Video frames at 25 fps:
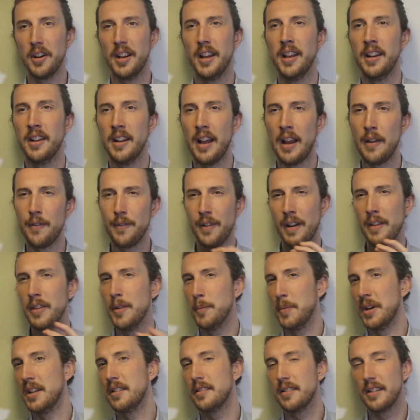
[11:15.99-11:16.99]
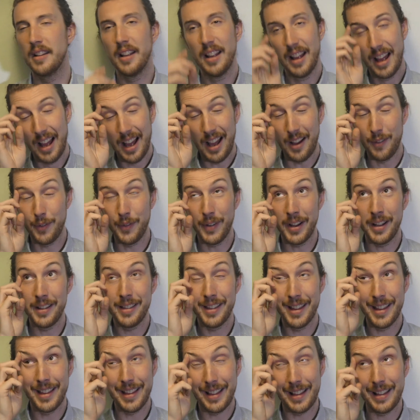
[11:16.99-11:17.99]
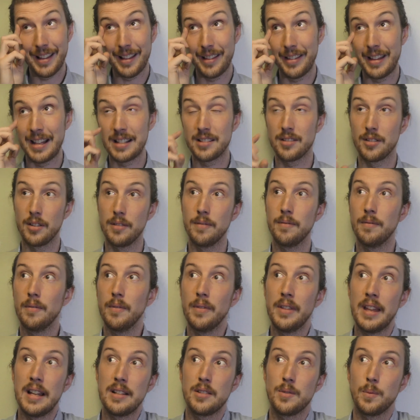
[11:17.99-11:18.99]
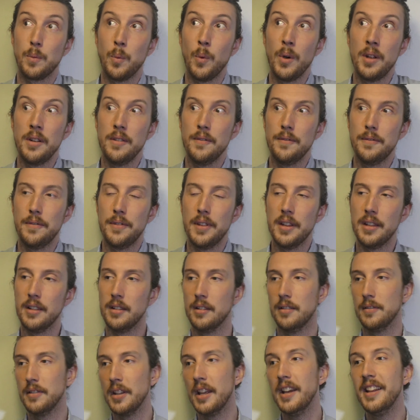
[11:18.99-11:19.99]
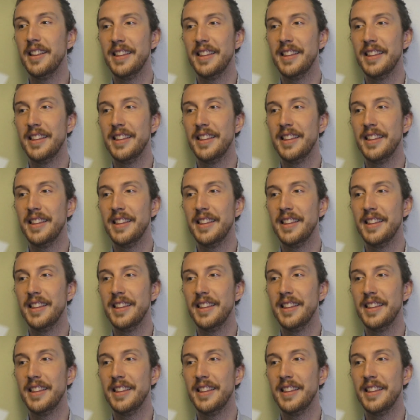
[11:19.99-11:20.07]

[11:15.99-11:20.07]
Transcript: And I find that that's one of the